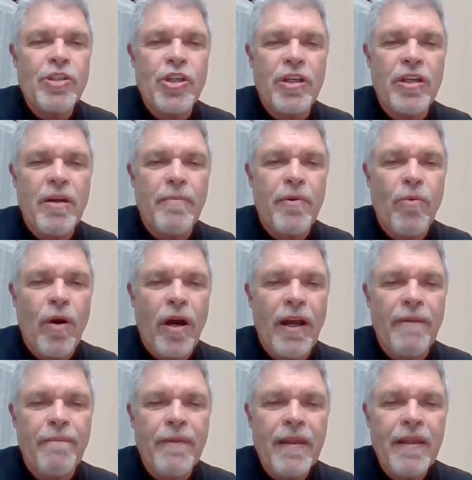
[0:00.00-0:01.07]
Question number
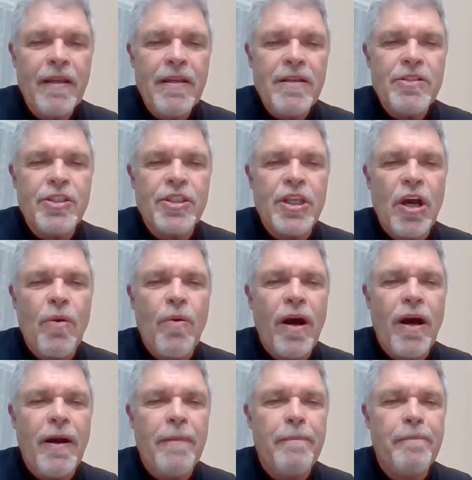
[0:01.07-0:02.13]
1.
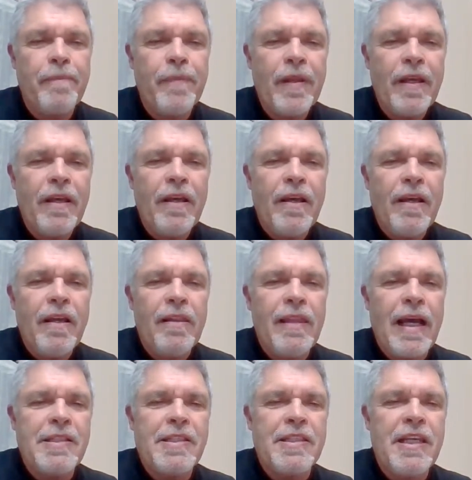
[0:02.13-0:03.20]
So
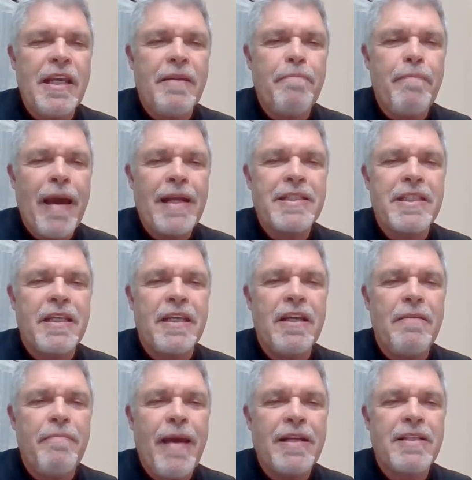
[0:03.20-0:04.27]
let's eat
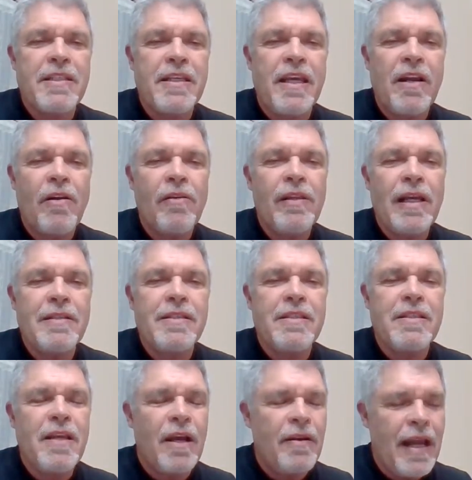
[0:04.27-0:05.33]
Mexican, or
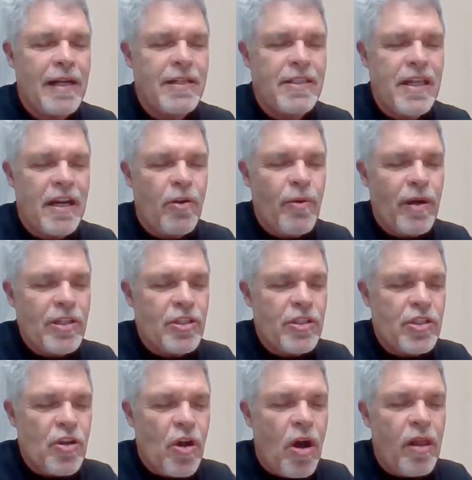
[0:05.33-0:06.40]
let's next set of
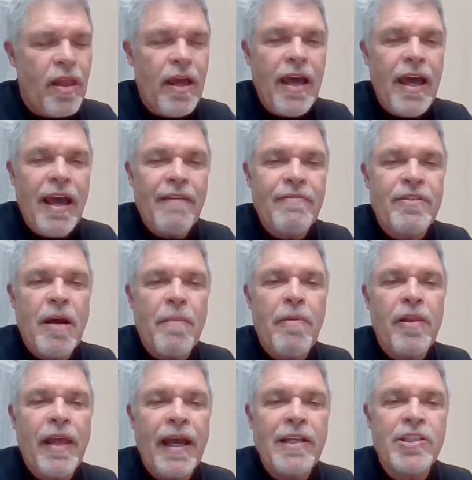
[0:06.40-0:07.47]
questions all have
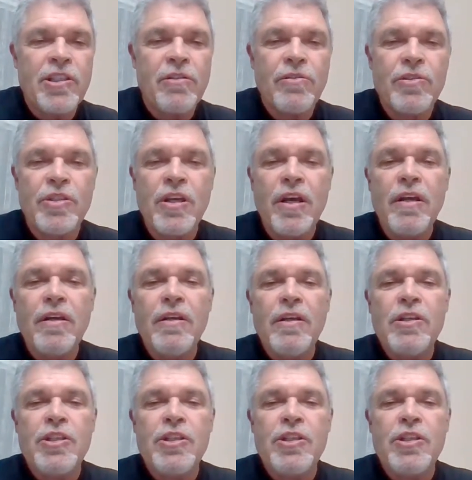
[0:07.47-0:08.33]
double answers.